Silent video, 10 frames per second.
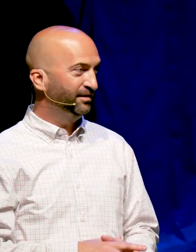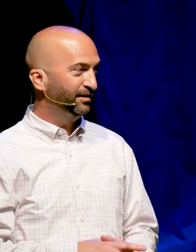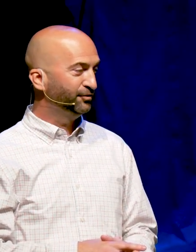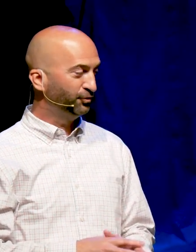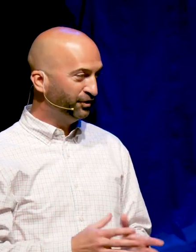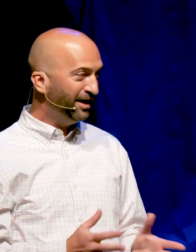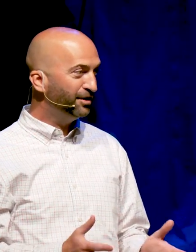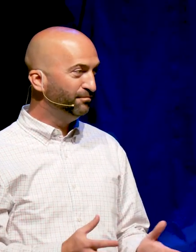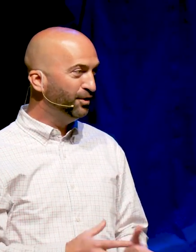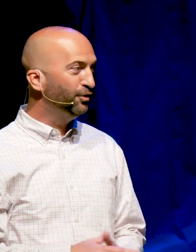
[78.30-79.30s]
And so
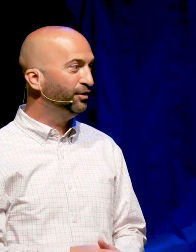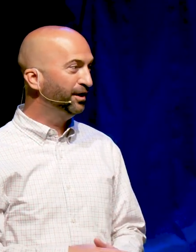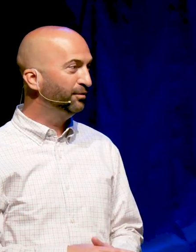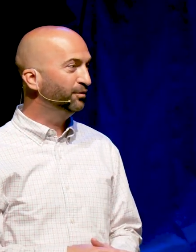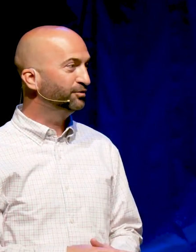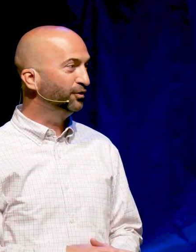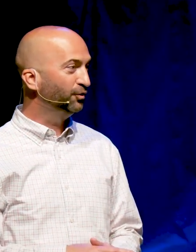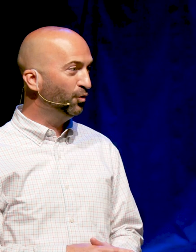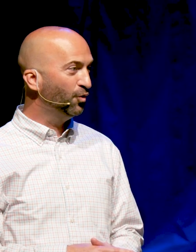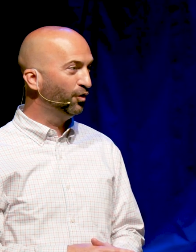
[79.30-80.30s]
Jacob knew that it was the
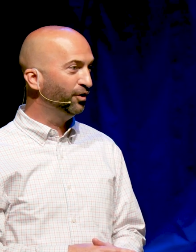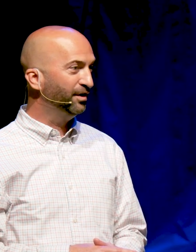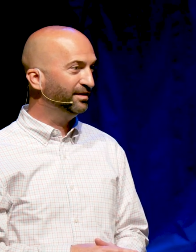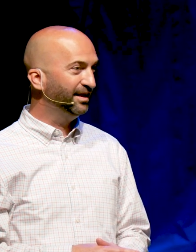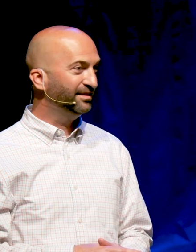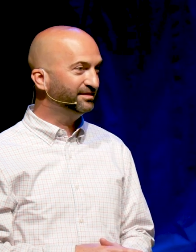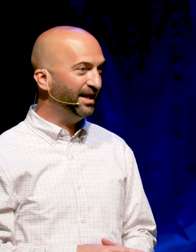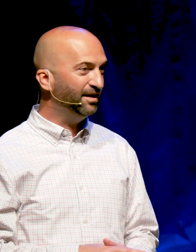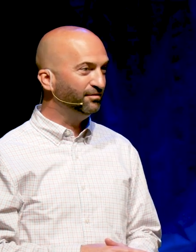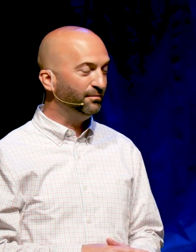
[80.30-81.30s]
Lord that had
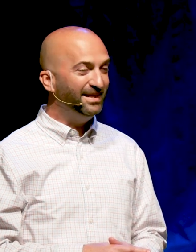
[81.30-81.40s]
saved him.